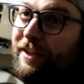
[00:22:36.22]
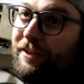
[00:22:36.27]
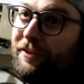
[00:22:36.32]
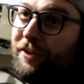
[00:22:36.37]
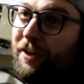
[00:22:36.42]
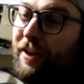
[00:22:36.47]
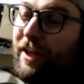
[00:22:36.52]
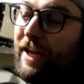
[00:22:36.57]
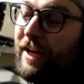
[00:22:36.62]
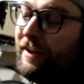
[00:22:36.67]

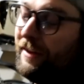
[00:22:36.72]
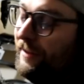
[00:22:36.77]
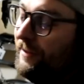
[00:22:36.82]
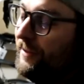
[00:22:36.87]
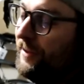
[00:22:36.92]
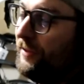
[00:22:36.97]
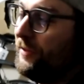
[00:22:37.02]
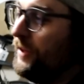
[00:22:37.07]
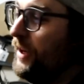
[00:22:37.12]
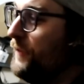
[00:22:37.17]
So, like,
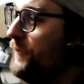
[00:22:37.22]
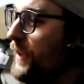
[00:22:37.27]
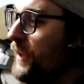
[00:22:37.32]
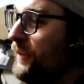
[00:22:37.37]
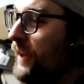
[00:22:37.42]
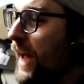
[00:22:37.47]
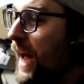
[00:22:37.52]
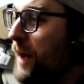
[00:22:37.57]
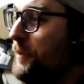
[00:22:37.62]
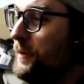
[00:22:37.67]
the stuff that's
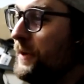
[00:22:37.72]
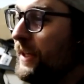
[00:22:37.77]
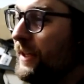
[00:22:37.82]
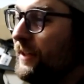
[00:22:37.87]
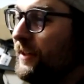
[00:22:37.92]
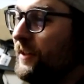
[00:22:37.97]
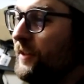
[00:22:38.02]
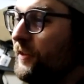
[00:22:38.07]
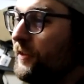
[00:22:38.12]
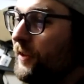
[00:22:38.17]
happening
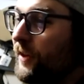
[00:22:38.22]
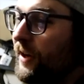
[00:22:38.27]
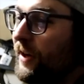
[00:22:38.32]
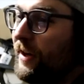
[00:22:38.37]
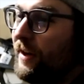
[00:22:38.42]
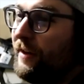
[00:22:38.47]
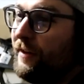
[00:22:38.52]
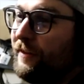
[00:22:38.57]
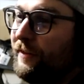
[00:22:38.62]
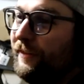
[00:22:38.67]
in this
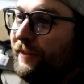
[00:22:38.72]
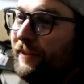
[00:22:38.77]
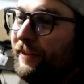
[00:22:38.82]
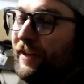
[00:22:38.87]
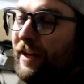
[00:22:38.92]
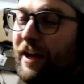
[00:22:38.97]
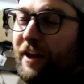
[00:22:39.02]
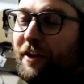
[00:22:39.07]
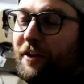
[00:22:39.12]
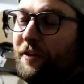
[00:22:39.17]
car,
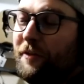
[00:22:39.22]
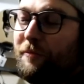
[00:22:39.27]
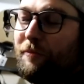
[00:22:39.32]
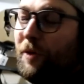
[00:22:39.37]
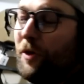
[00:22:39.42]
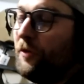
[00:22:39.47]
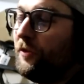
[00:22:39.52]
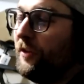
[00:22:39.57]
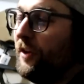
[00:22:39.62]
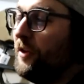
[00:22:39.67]

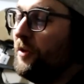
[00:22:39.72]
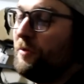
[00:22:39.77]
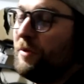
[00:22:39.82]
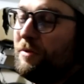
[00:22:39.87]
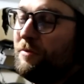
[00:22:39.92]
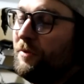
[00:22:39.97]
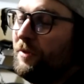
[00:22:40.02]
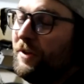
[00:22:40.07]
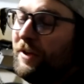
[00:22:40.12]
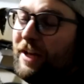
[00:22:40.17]
most other
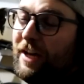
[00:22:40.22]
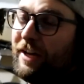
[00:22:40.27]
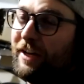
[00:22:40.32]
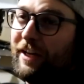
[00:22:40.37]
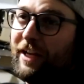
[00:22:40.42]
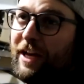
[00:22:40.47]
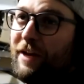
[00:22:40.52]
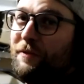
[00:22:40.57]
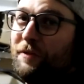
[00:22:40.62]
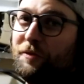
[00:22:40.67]
people are not gonna
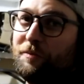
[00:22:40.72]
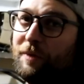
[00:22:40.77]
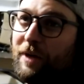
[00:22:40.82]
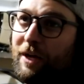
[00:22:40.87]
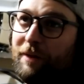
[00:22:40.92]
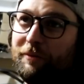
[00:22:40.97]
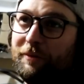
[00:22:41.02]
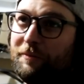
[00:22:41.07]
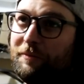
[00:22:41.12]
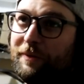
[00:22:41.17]
have this
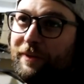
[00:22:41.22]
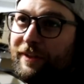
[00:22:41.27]
problem.